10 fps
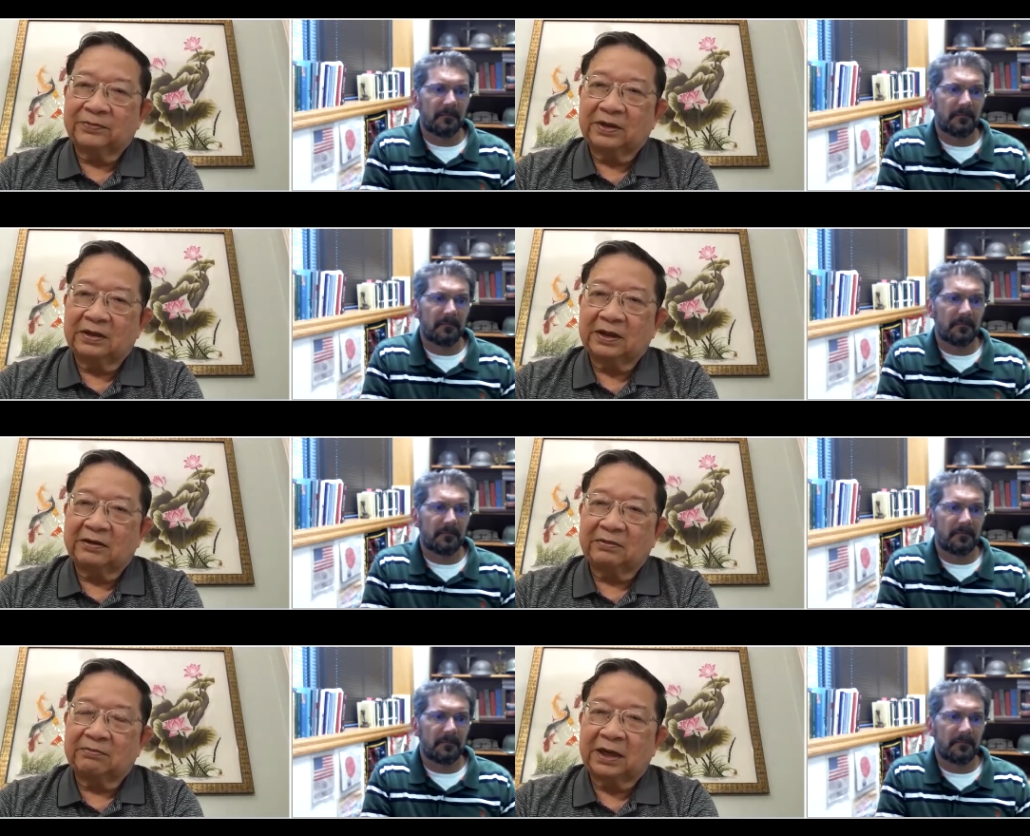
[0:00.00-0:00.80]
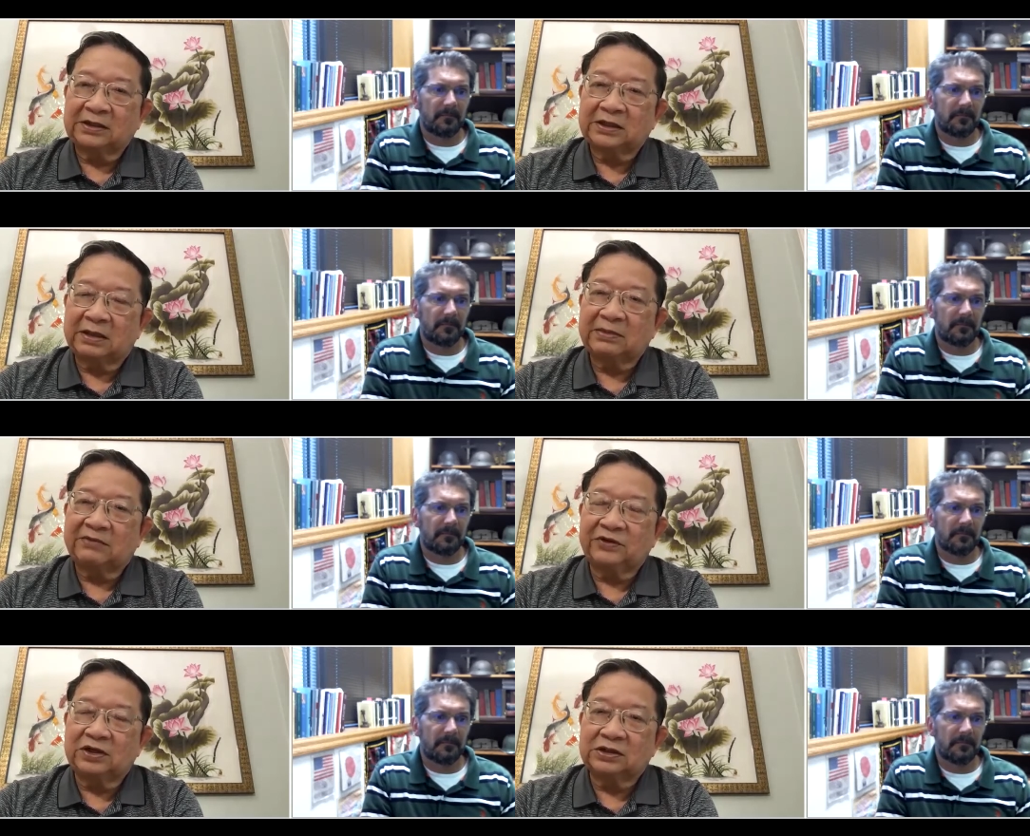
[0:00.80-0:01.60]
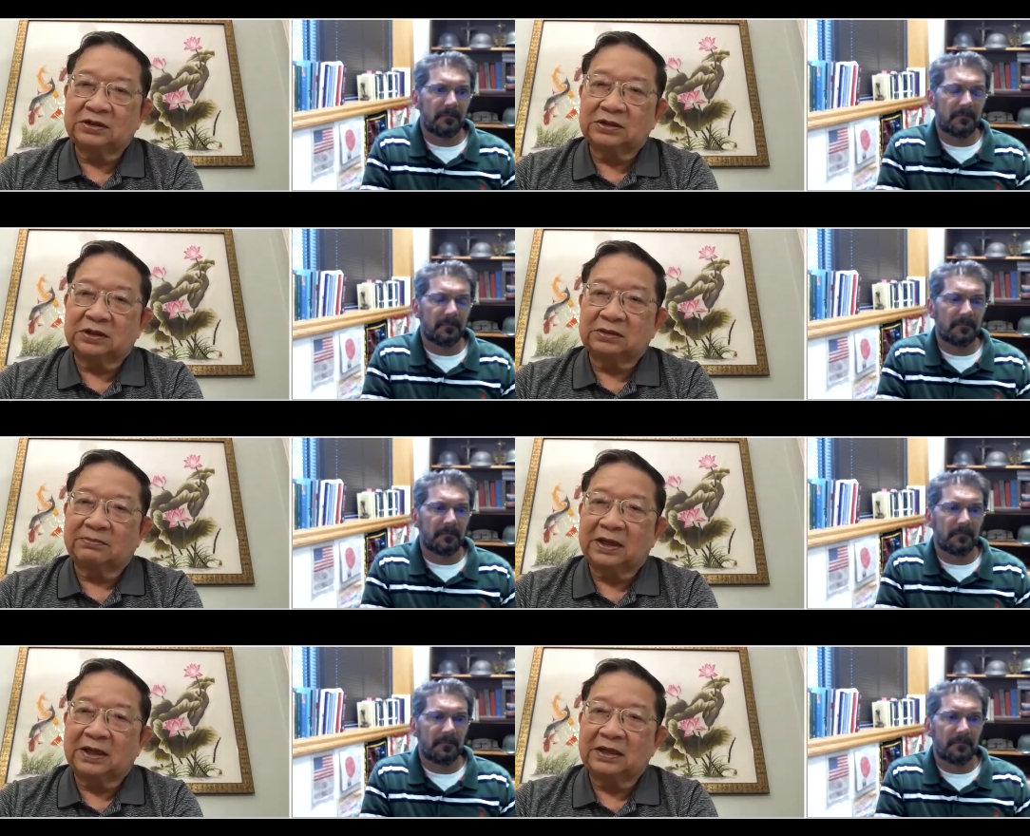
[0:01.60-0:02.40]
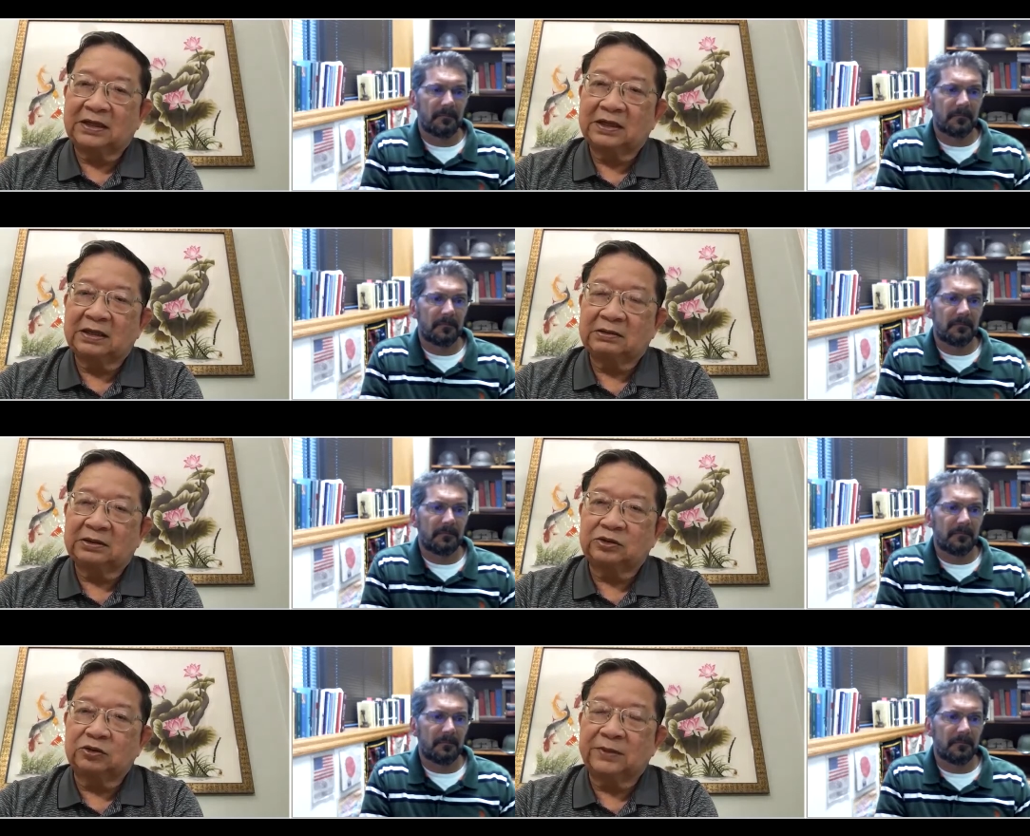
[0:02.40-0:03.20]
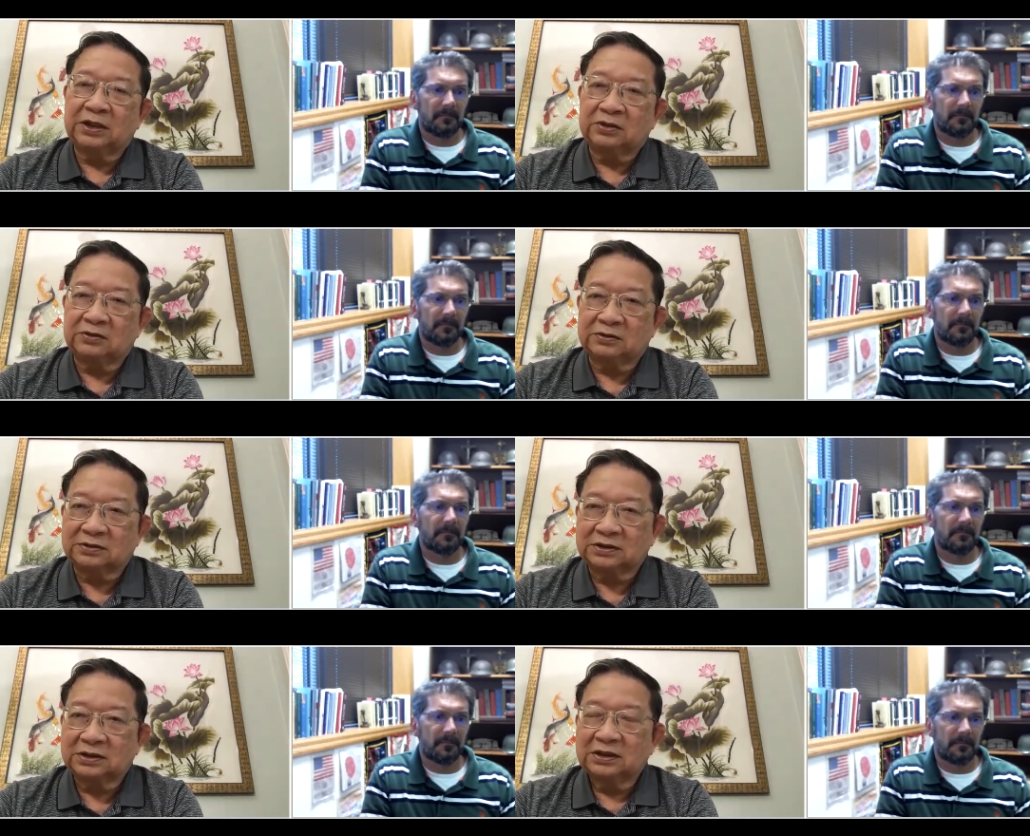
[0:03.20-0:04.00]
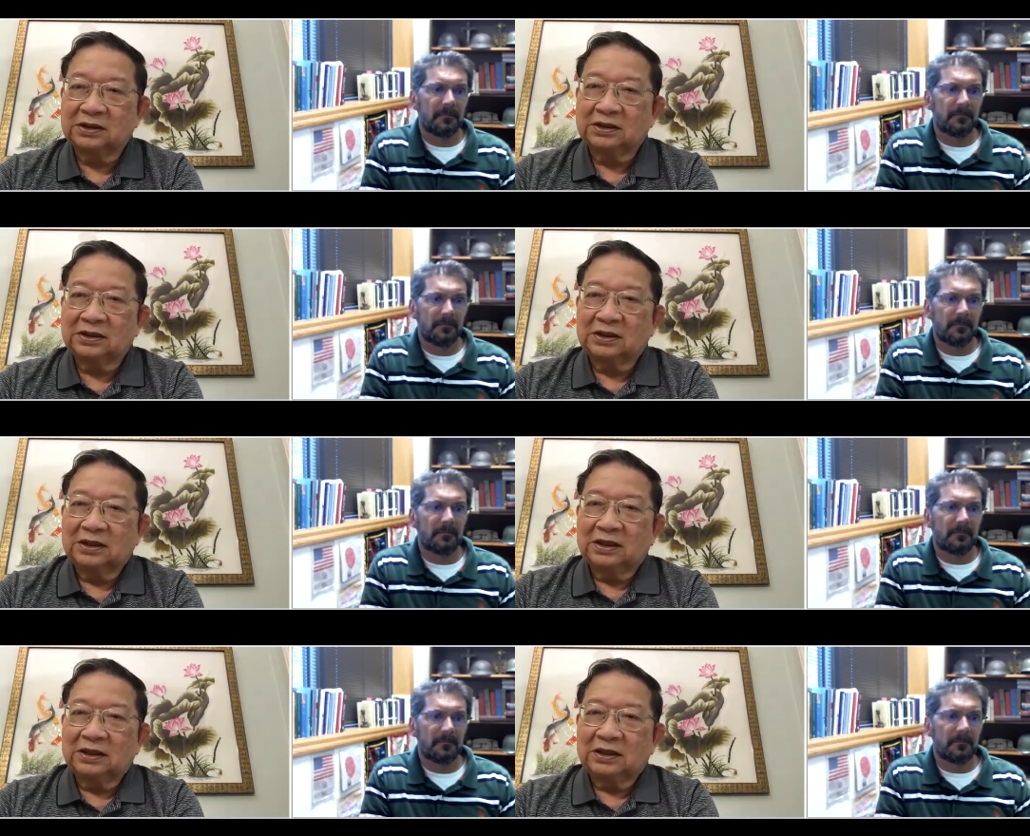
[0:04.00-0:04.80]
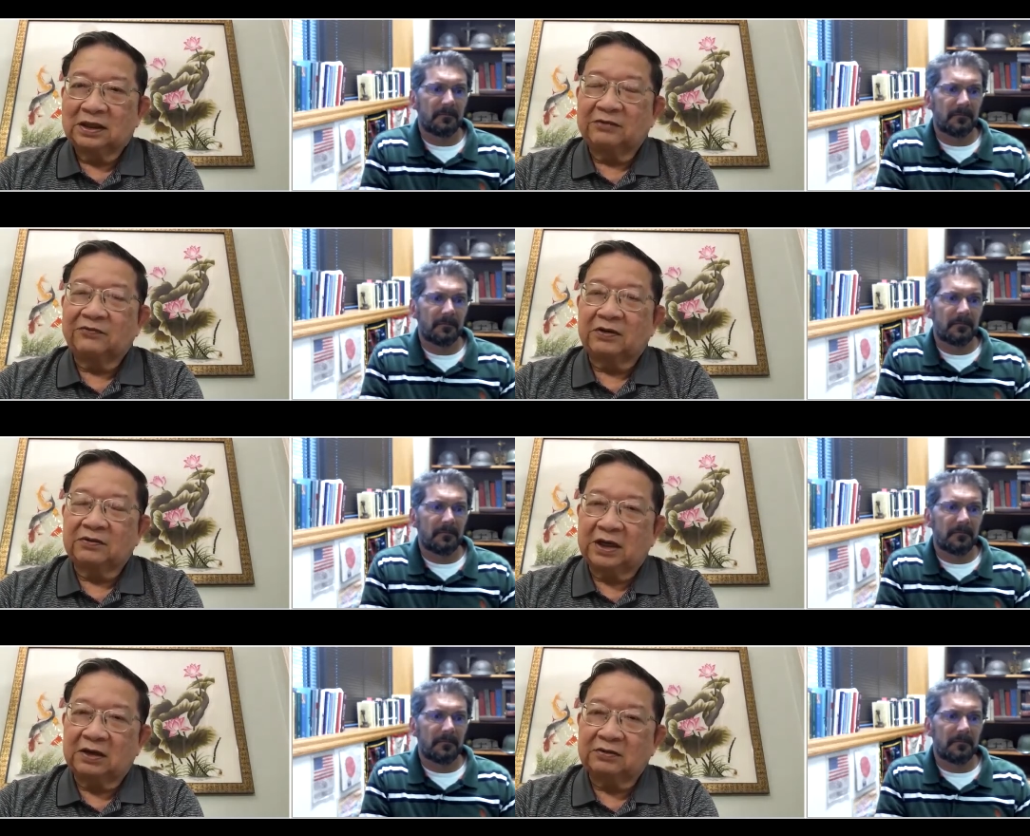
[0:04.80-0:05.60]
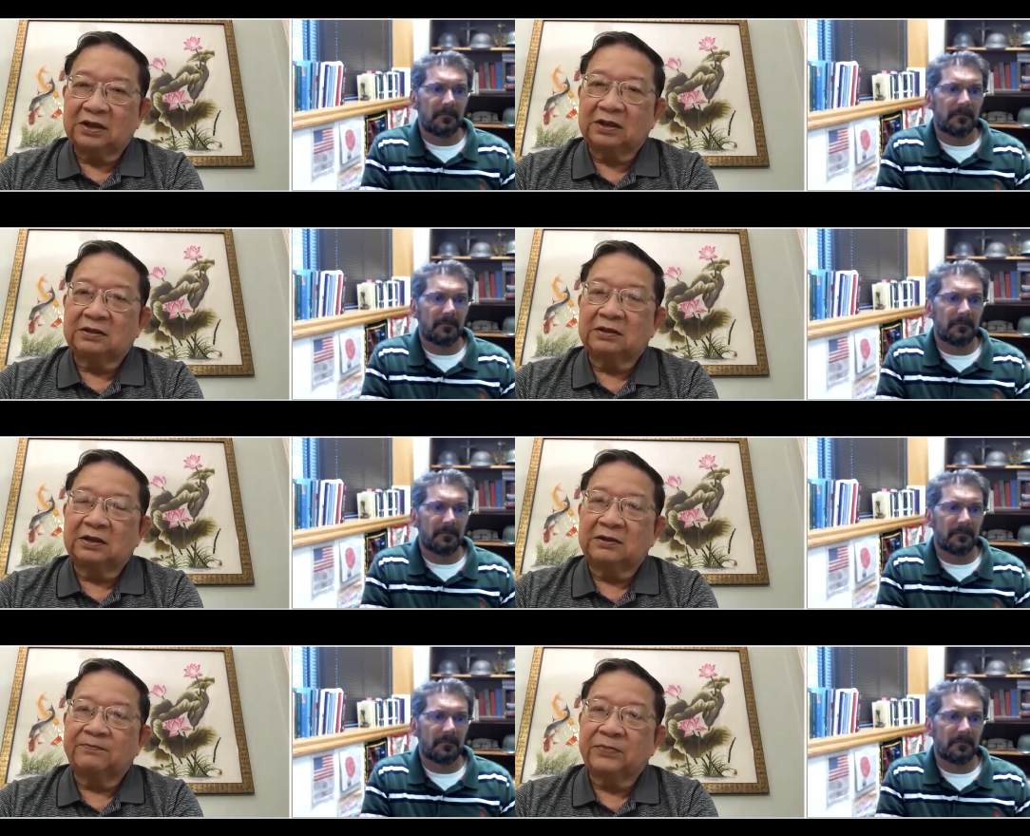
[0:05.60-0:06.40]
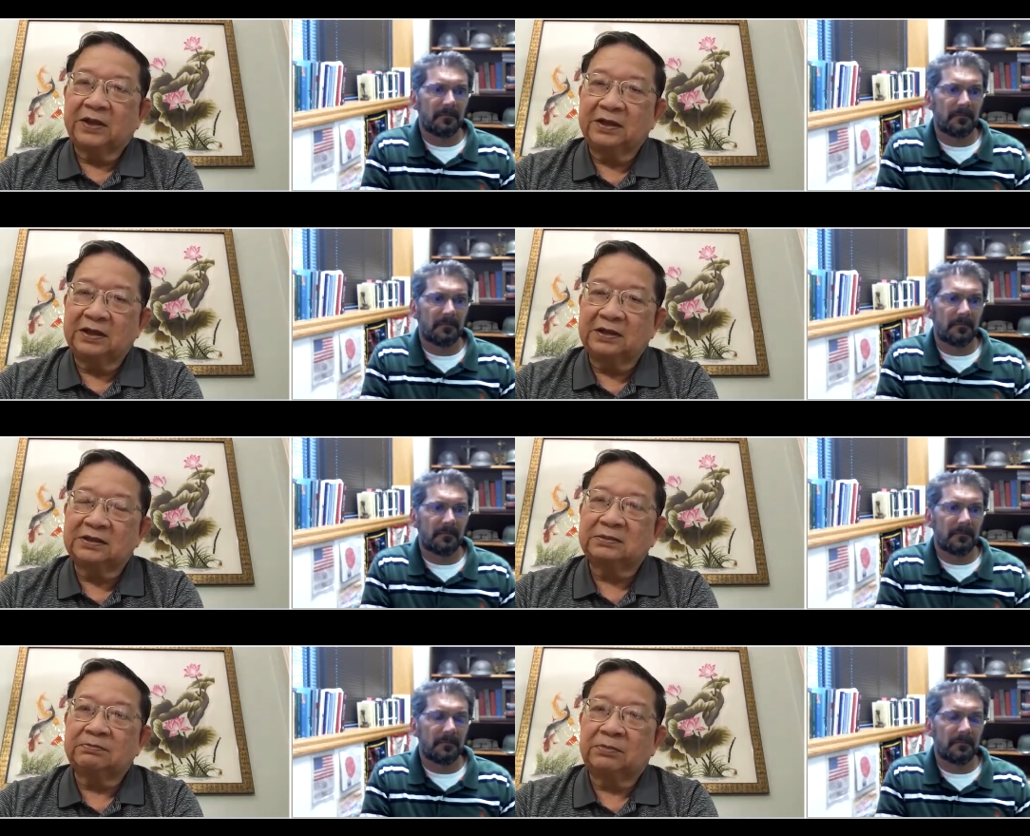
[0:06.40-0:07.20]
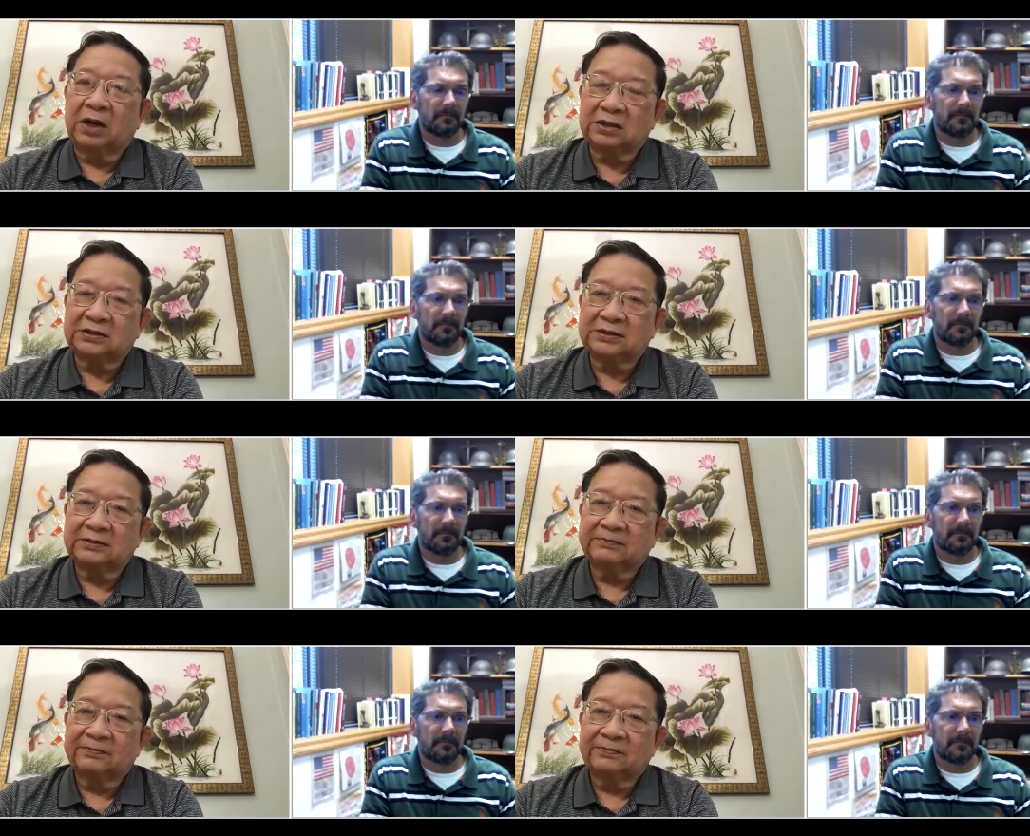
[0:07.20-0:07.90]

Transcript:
Speaker 1: Uh, by the time I finished uh, my uh, Two Minnows, I found out that um, his boss,